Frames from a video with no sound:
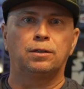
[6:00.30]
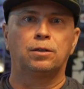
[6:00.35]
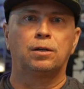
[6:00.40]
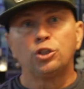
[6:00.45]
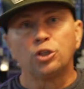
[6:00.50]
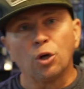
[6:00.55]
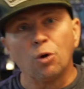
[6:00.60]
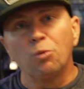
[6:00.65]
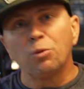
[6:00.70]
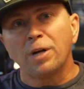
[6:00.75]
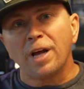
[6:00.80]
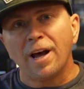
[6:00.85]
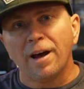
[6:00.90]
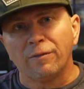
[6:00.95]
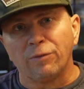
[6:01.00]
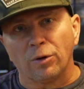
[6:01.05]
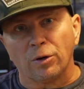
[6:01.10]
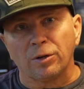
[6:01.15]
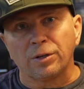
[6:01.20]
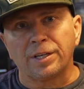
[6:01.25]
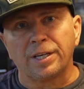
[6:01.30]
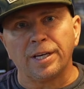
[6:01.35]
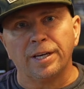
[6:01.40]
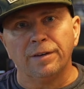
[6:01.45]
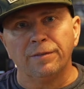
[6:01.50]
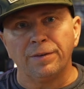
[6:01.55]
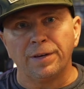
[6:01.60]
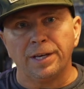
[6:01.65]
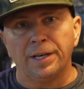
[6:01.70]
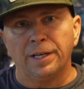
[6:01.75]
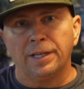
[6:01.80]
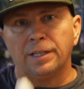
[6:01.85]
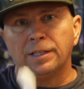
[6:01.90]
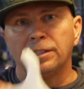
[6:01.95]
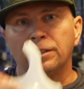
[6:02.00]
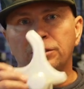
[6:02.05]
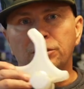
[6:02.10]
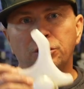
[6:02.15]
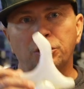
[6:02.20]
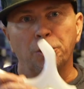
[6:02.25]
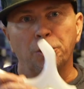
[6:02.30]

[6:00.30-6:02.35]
Don't ever give in to